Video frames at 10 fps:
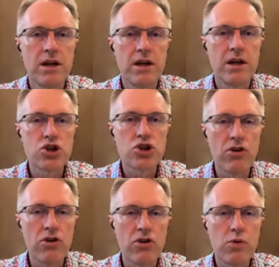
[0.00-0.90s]
show
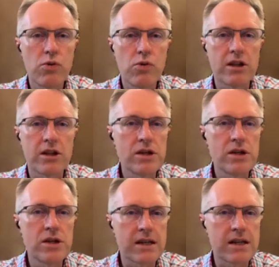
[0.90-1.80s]
you what the true
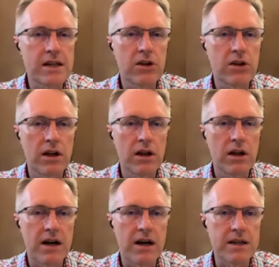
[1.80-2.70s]
state of the control
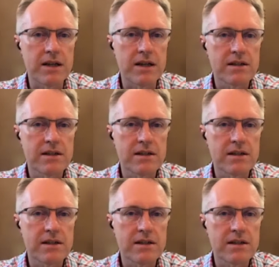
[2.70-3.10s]
environment is.